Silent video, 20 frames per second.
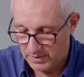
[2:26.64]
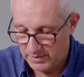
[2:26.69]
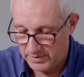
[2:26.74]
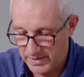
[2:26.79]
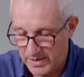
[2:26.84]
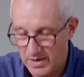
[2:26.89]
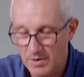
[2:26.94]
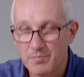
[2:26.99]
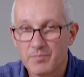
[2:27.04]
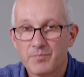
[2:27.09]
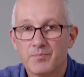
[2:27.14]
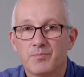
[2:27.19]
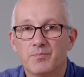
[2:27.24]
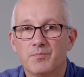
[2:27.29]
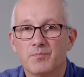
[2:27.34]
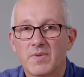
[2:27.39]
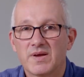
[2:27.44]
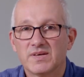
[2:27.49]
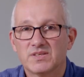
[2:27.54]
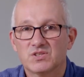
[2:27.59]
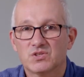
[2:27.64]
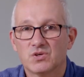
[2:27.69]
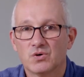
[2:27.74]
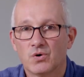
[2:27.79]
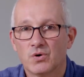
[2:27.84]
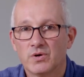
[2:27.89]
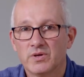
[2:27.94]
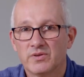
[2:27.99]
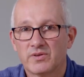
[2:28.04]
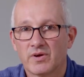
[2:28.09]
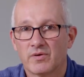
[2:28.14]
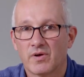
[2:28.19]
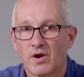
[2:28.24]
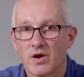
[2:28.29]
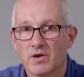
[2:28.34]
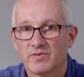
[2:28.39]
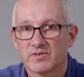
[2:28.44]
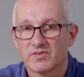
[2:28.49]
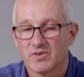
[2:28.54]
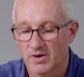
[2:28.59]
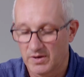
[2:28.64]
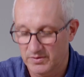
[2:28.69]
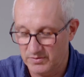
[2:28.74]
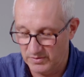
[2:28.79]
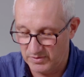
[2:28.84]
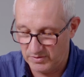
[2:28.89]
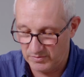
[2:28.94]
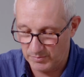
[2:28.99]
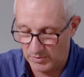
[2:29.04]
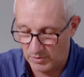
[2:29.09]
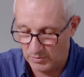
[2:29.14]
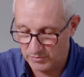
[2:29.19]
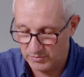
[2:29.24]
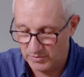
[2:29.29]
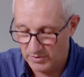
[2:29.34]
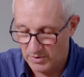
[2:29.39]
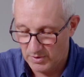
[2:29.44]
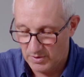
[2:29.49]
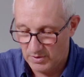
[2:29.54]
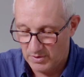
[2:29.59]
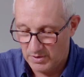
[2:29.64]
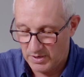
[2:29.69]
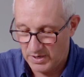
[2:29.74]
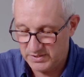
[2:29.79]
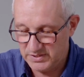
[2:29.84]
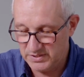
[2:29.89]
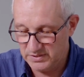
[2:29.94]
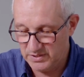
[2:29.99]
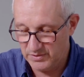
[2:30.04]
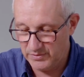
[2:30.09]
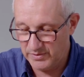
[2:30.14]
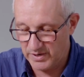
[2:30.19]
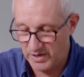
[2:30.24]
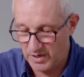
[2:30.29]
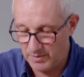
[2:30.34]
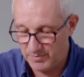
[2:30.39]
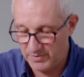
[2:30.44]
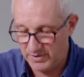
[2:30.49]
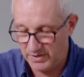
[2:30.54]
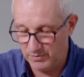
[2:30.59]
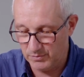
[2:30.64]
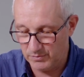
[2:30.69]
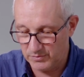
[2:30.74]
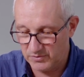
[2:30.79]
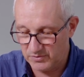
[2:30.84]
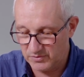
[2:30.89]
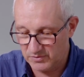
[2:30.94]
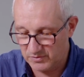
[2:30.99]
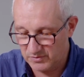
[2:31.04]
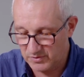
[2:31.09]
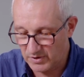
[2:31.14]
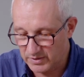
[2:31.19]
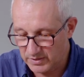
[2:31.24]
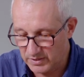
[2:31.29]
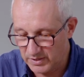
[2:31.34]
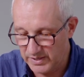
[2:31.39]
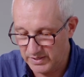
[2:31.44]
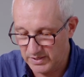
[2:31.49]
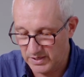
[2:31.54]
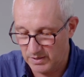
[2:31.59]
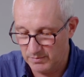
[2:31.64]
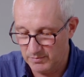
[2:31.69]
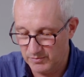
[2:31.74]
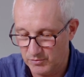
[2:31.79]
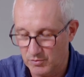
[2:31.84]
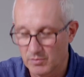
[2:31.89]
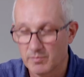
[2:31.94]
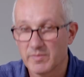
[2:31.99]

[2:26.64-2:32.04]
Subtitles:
Now make sure you don't over tighten this bolt. As you do it up, it will suddenly come to a